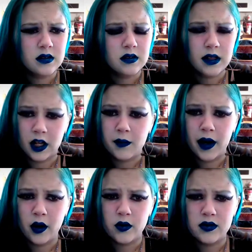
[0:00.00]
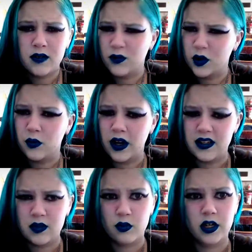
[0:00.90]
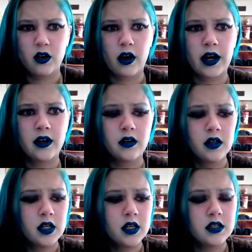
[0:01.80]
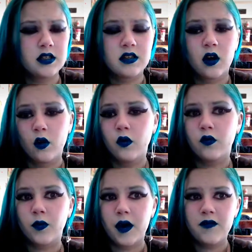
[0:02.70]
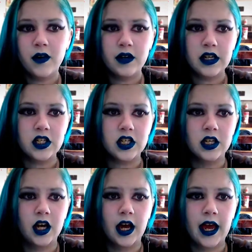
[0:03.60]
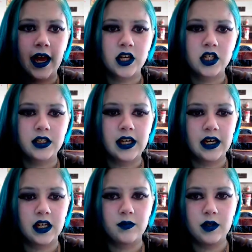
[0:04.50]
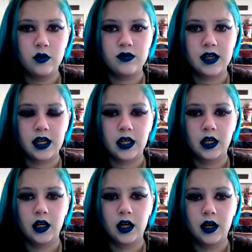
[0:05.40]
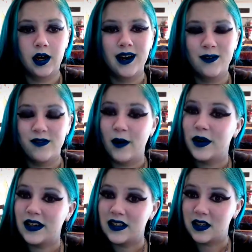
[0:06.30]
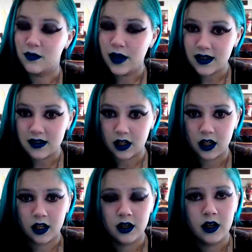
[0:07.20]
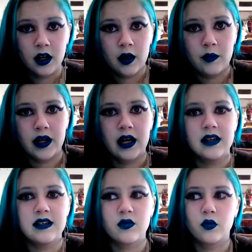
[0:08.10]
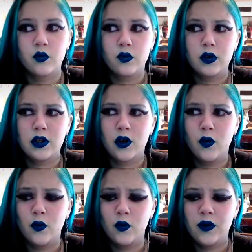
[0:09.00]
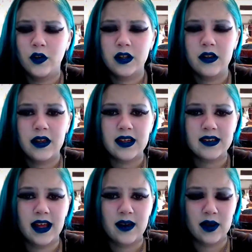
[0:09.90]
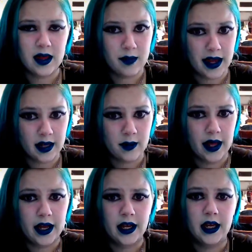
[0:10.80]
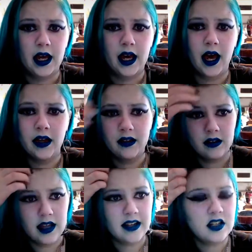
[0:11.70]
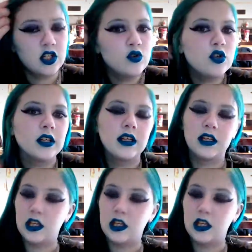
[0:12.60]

Thereabouts, and for the price it's pretty great. So for my foundation, I actually end up using a foundation mixer because we've looked at things like Manic Panic, and that's usually the